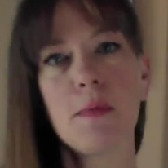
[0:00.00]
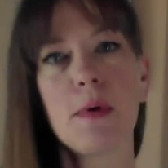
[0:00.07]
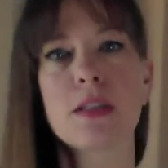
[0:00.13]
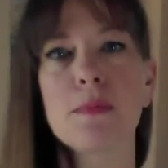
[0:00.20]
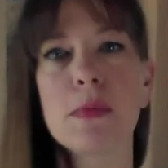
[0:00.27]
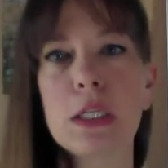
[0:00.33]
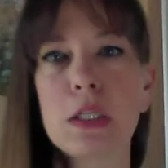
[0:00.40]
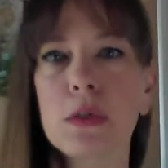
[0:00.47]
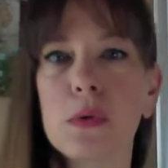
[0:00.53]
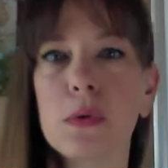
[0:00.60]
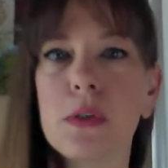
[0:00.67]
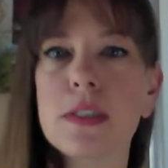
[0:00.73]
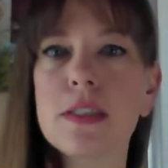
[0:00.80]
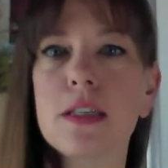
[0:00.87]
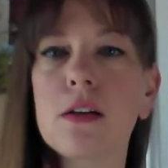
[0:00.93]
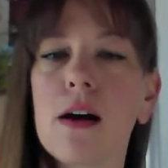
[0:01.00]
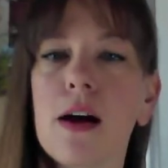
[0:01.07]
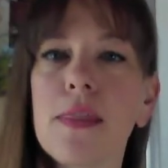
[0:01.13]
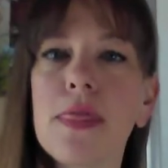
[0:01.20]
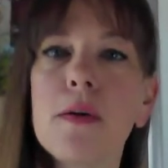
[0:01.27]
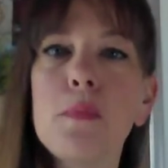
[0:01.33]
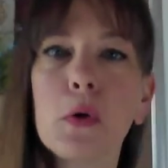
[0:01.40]
about some of the tools that are
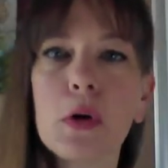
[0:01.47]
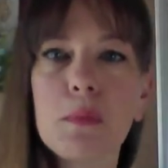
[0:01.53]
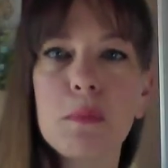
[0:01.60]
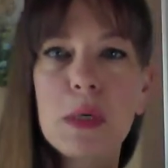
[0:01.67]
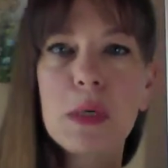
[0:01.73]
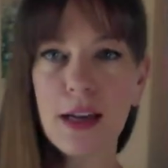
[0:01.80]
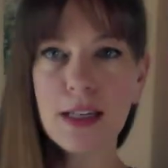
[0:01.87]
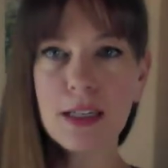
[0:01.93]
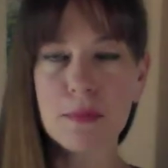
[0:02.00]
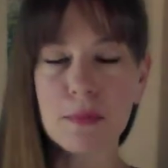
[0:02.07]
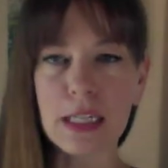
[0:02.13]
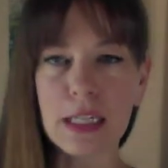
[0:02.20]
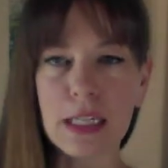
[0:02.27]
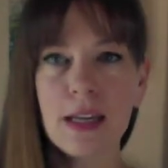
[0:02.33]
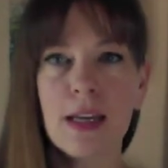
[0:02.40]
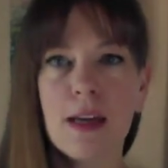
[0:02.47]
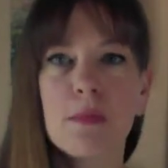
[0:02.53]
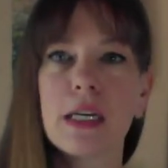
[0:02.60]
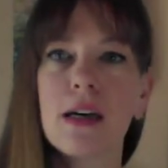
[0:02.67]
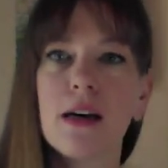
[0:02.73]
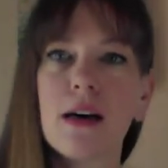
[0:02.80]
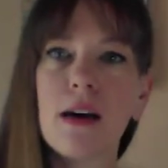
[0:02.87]
on the board behind me,
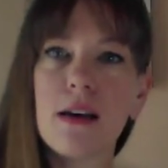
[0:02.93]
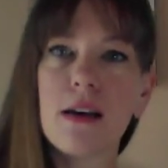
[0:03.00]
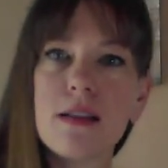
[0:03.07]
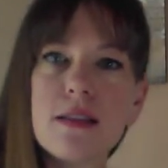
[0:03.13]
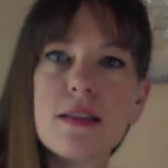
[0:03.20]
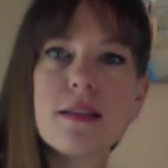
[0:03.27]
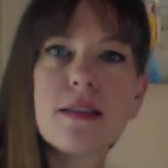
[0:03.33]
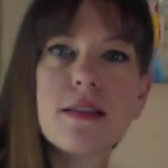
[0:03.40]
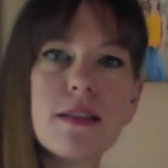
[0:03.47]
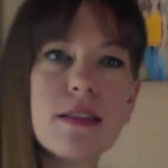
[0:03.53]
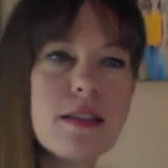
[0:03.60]
because